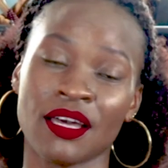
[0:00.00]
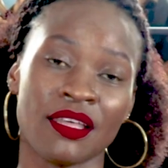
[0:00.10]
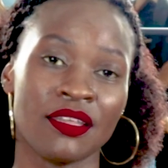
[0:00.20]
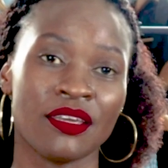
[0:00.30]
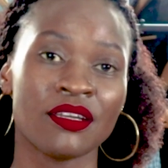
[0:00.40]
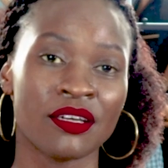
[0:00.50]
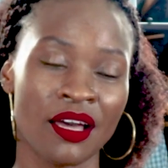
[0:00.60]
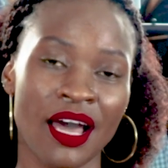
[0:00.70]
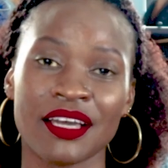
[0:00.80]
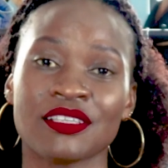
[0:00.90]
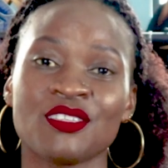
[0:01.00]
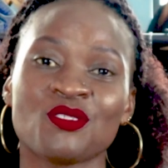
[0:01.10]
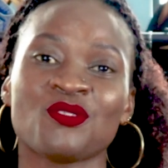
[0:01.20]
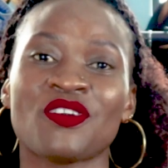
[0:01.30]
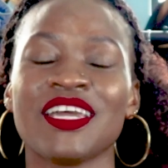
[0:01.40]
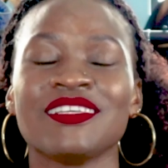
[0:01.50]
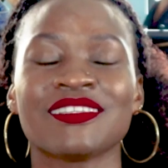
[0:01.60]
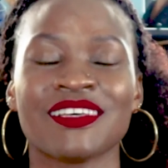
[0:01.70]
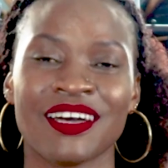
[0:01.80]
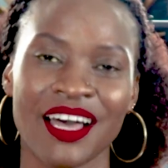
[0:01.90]
and then
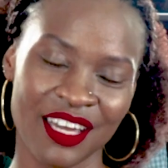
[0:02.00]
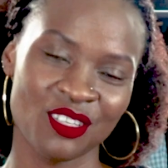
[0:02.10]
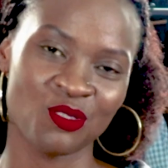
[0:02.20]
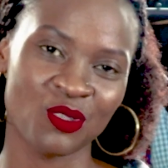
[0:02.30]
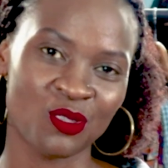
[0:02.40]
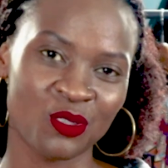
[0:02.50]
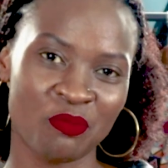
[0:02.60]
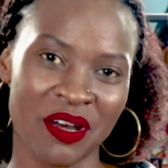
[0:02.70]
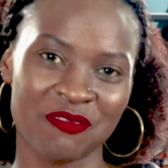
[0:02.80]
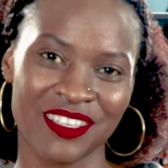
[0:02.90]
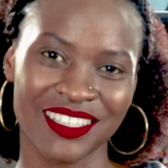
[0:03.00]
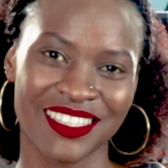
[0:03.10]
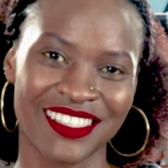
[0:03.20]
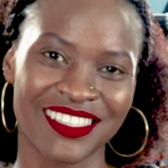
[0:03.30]
accessorize and you will look perfect.